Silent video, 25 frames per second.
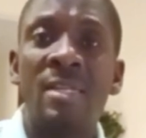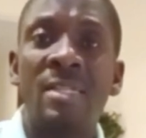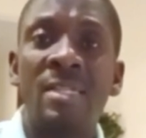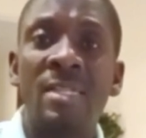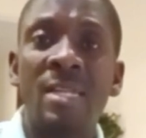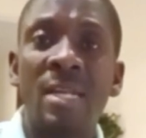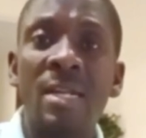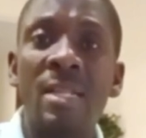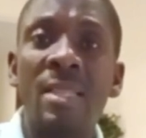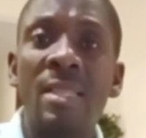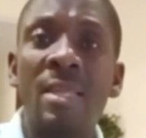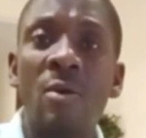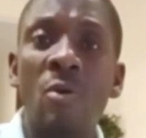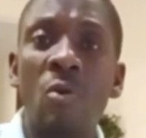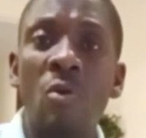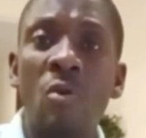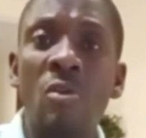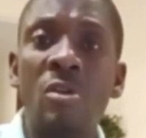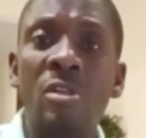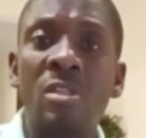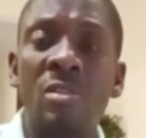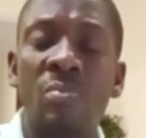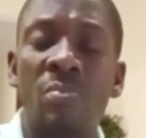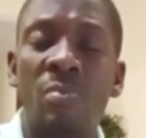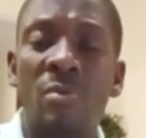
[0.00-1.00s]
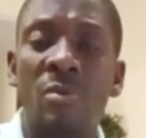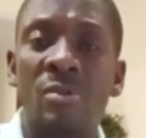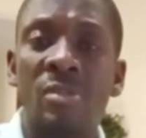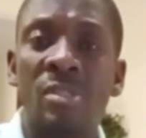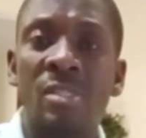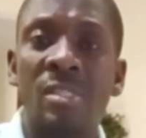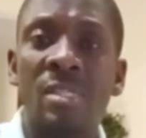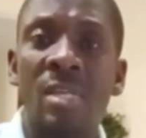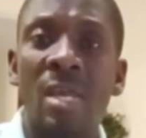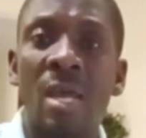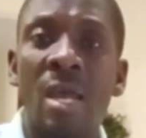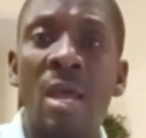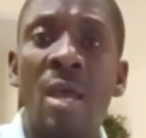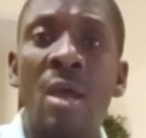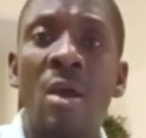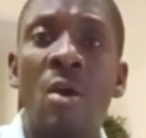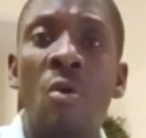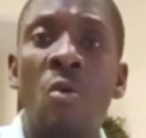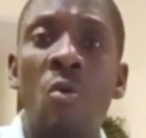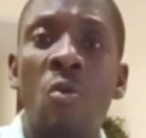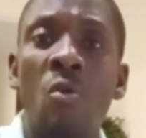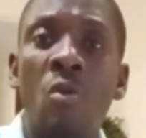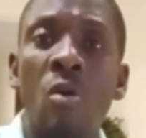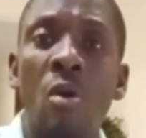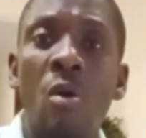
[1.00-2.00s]
Tell the old sponsor,
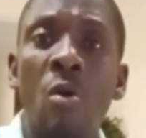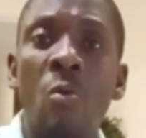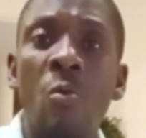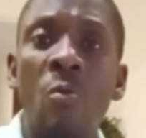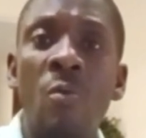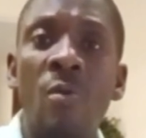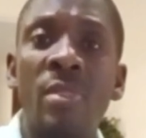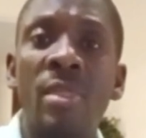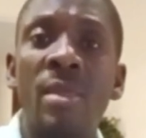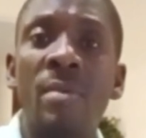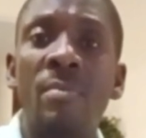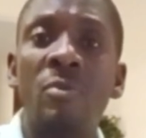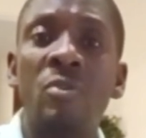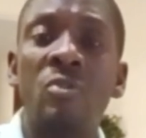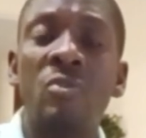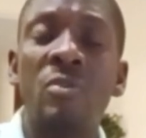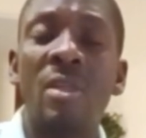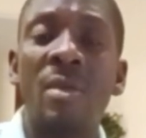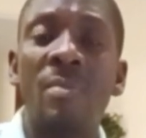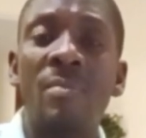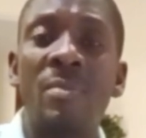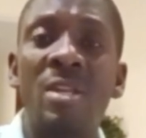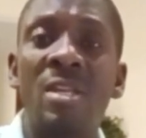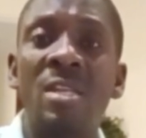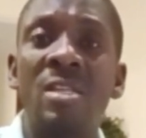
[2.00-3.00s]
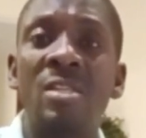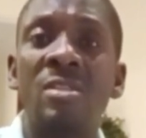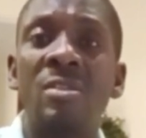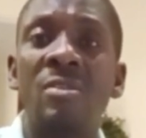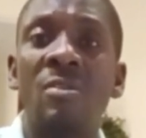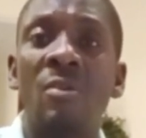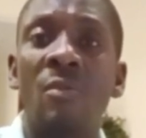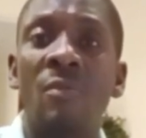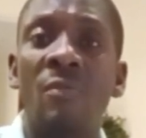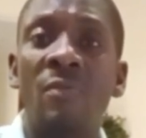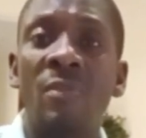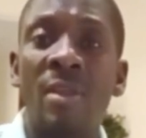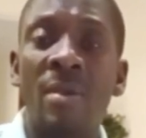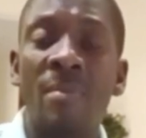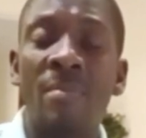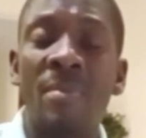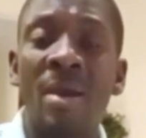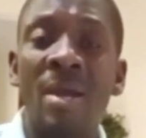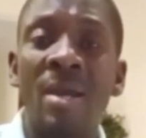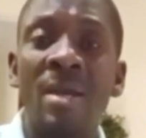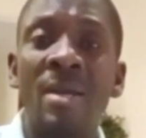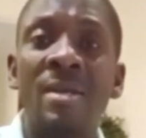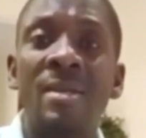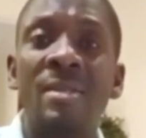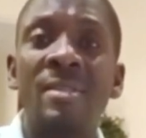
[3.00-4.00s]
go with him to the Ministry of
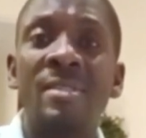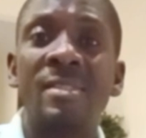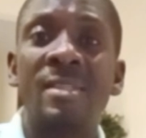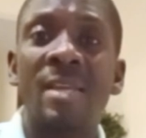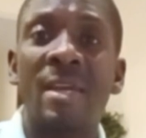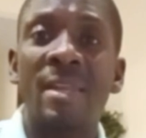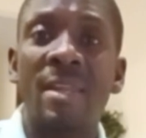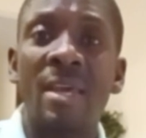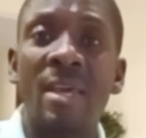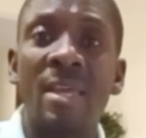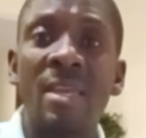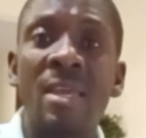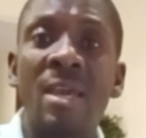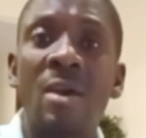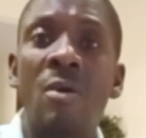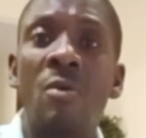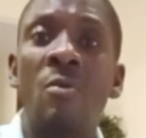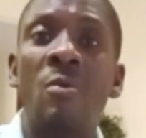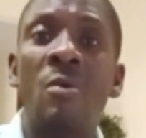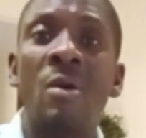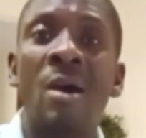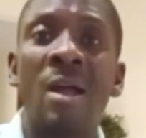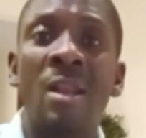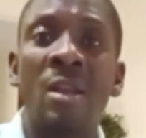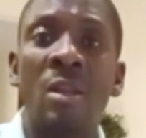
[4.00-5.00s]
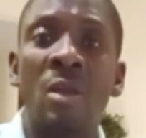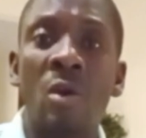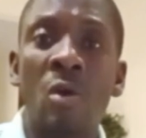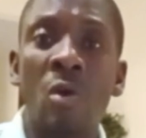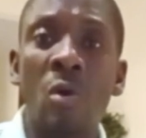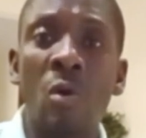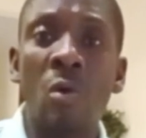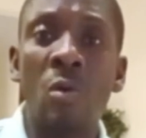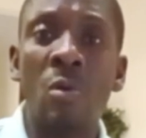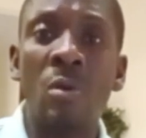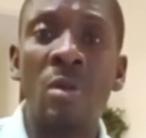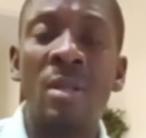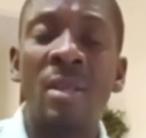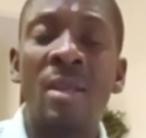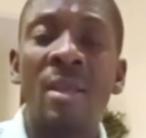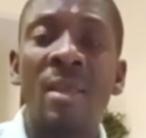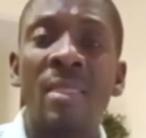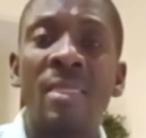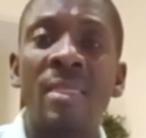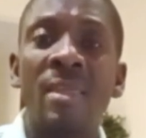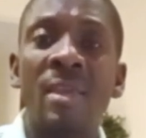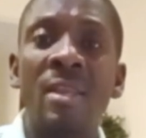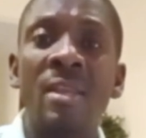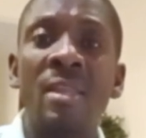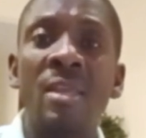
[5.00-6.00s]
Labor, Sanaya or Alcohol.
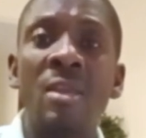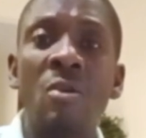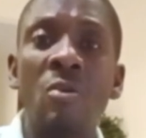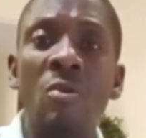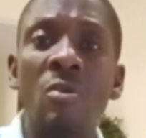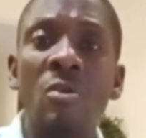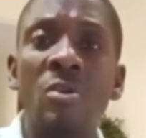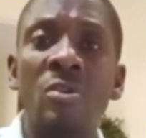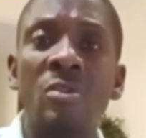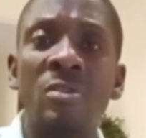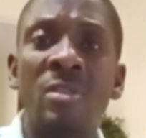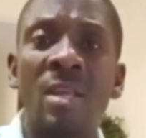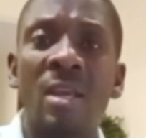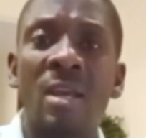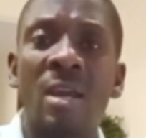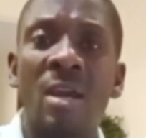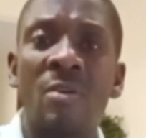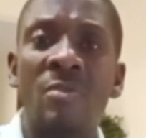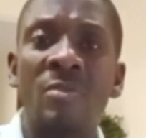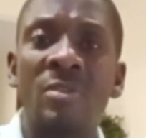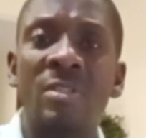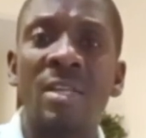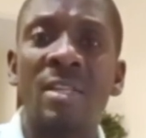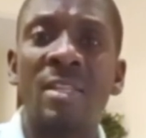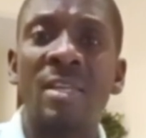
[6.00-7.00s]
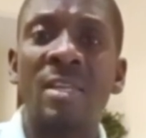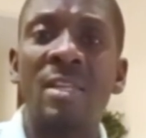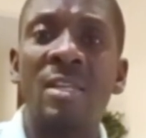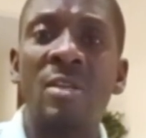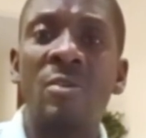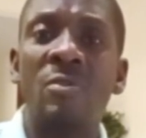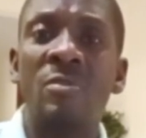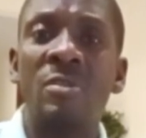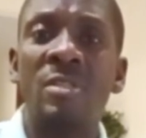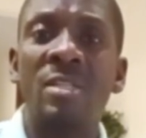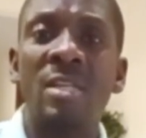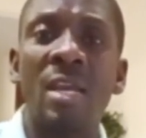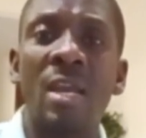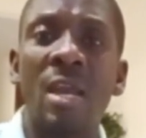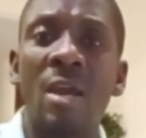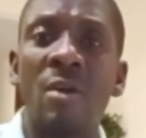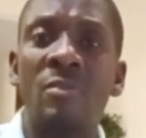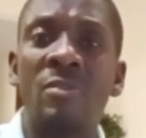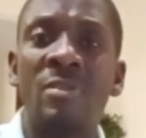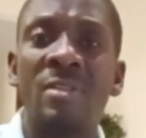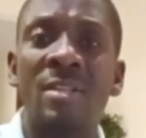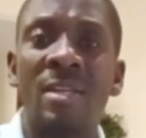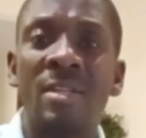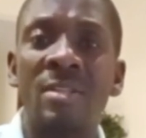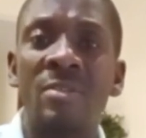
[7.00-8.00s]
Then he'll go to the counter, then he'll take out
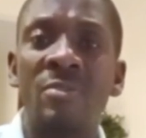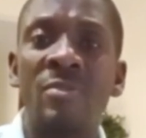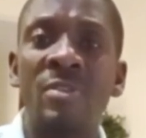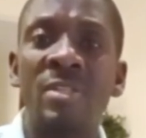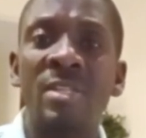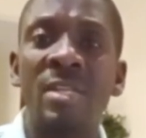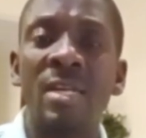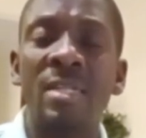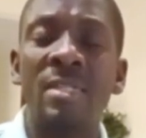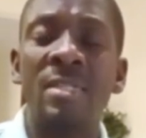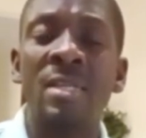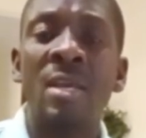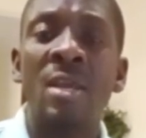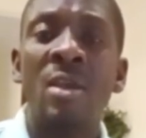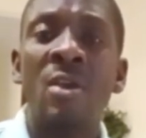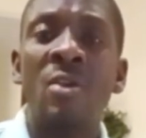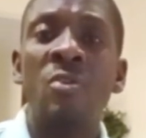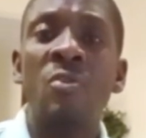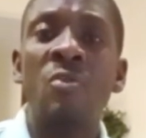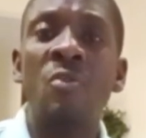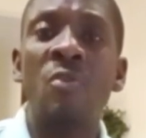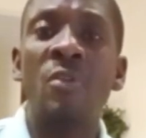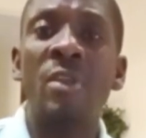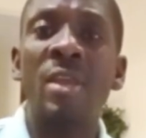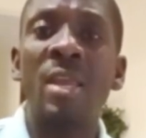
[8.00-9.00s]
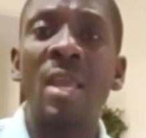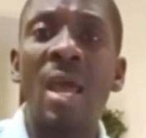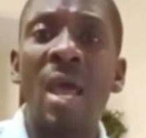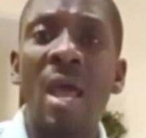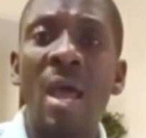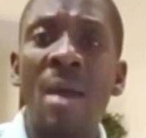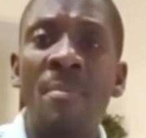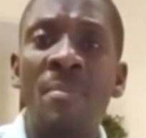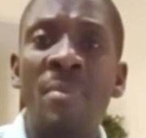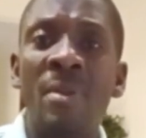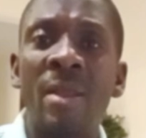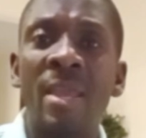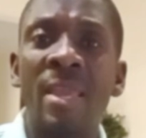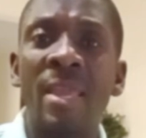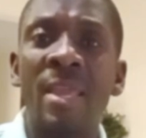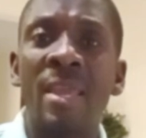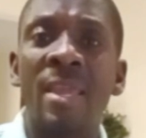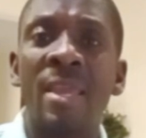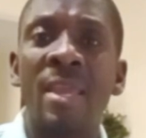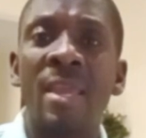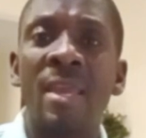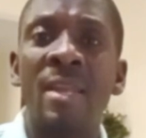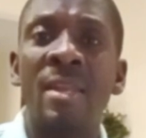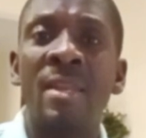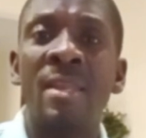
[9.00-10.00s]
that reject. You reapply
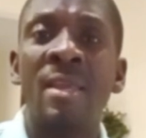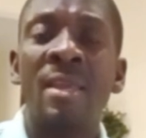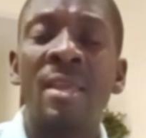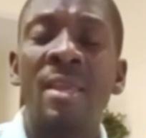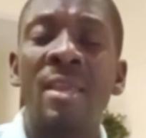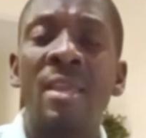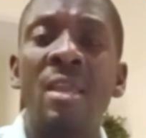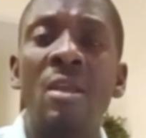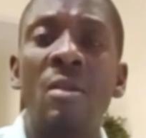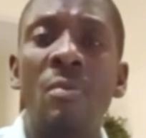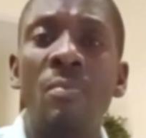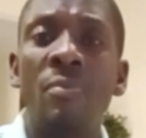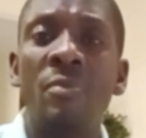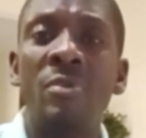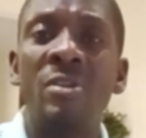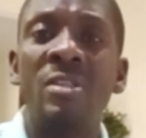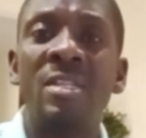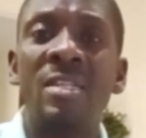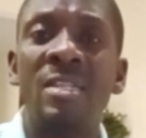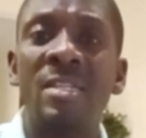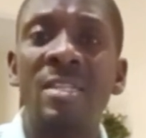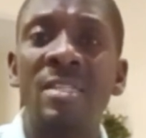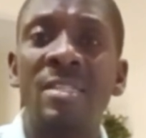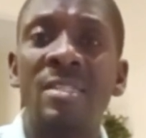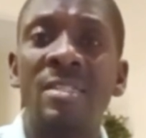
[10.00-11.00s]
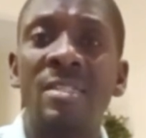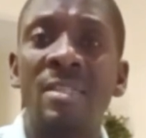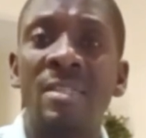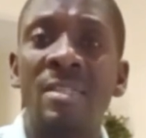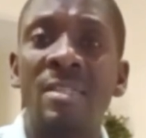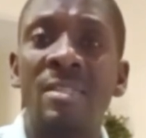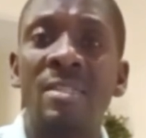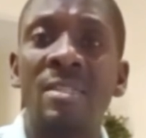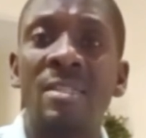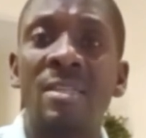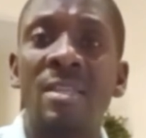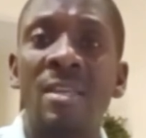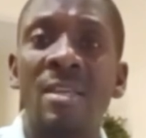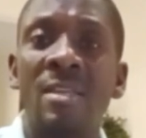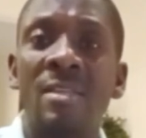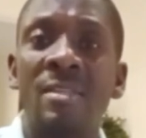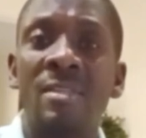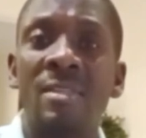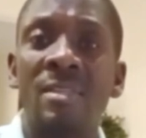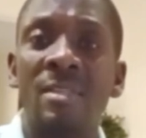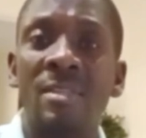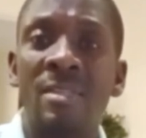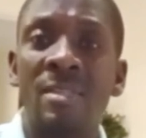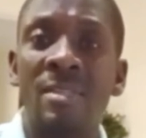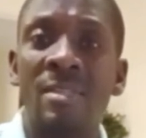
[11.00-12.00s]
again. He'll put in
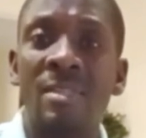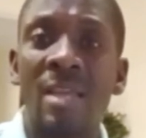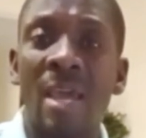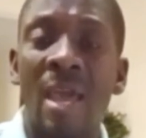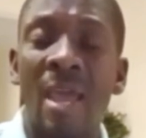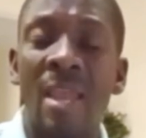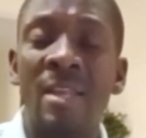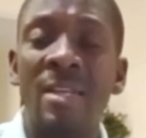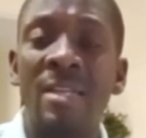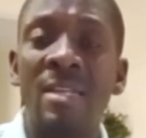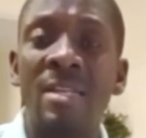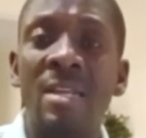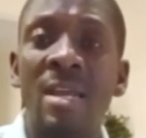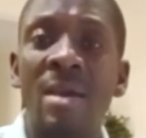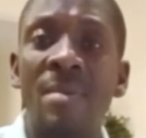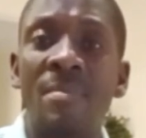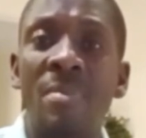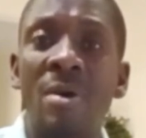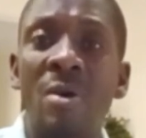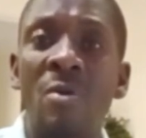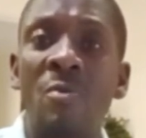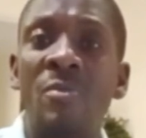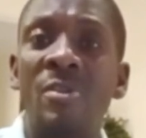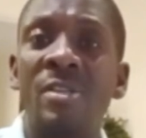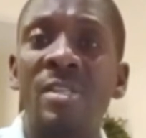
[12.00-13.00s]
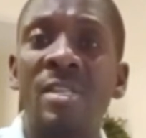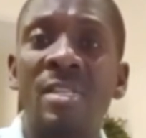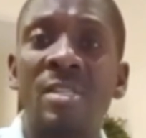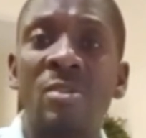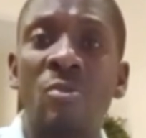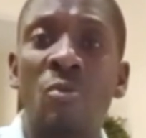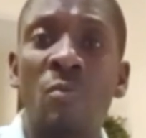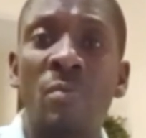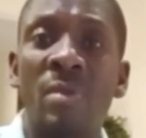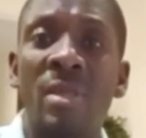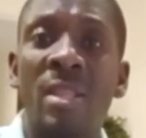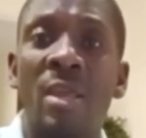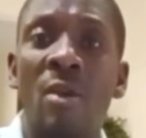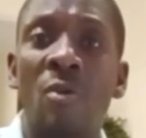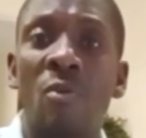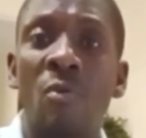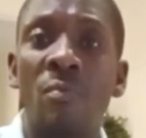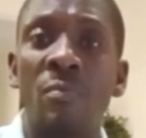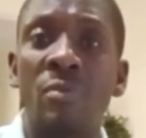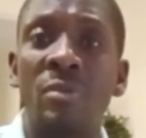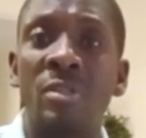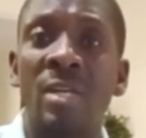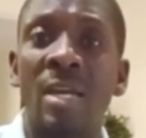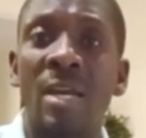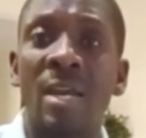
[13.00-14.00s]
his ID number, which is will be the
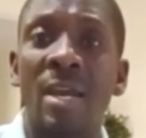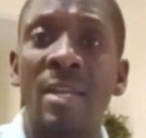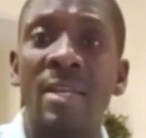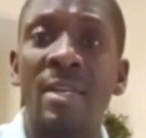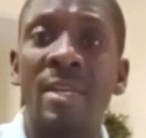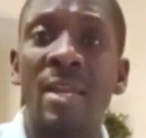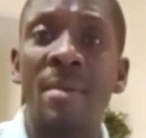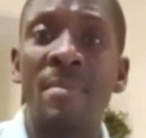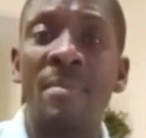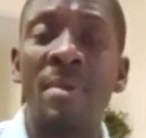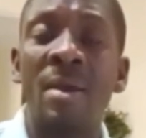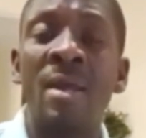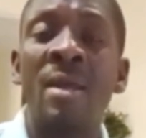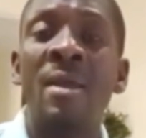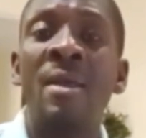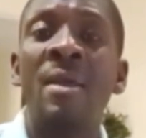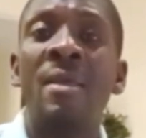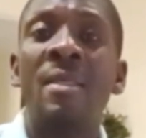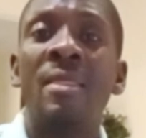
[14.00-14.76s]
computer card number.